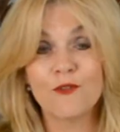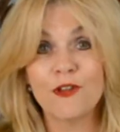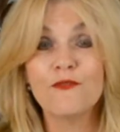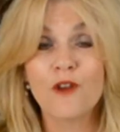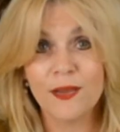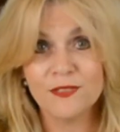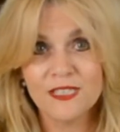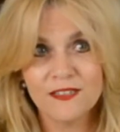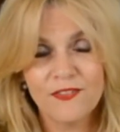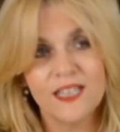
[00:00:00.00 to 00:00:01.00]
I
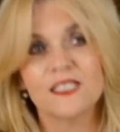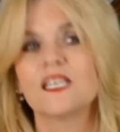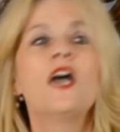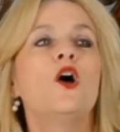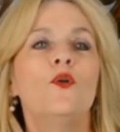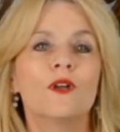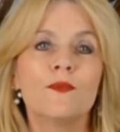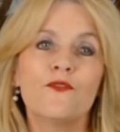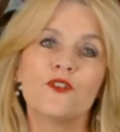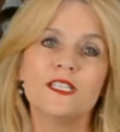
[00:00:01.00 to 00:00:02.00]
reframed the event.
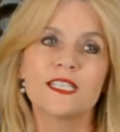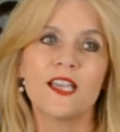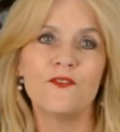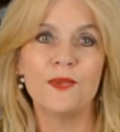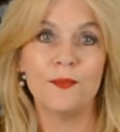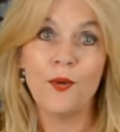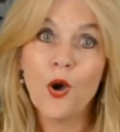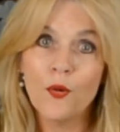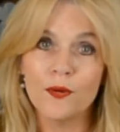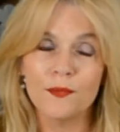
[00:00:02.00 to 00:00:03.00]
One of my friends gave me a
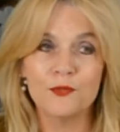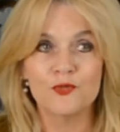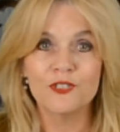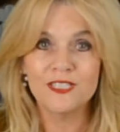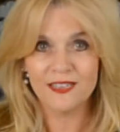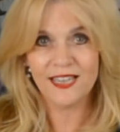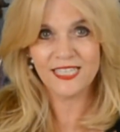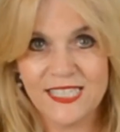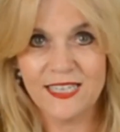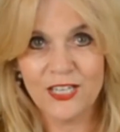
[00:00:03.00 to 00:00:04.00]
poem. It was written in the
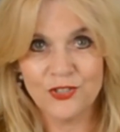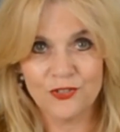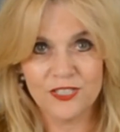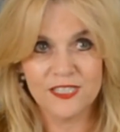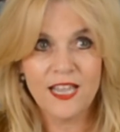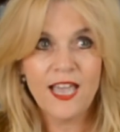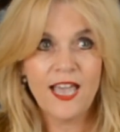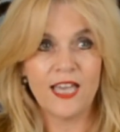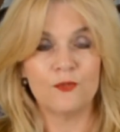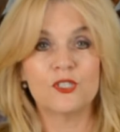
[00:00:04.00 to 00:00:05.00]
1800s,
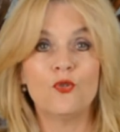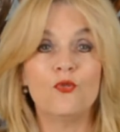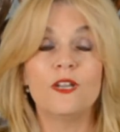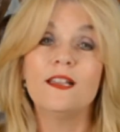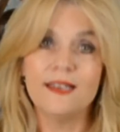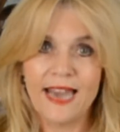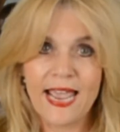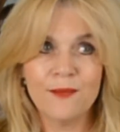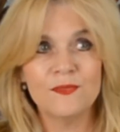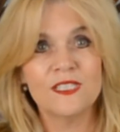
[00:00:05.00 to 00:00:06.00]
and it was called
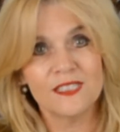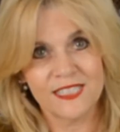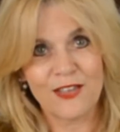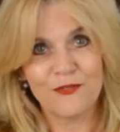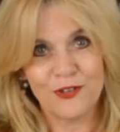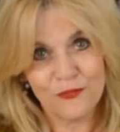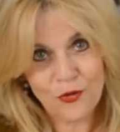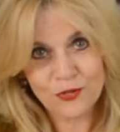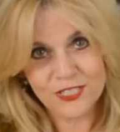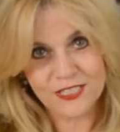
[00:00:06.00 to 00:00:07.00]
Lambs Safely
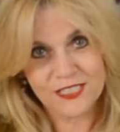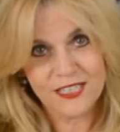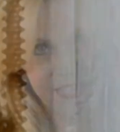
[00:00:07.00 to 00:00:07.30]
Folded.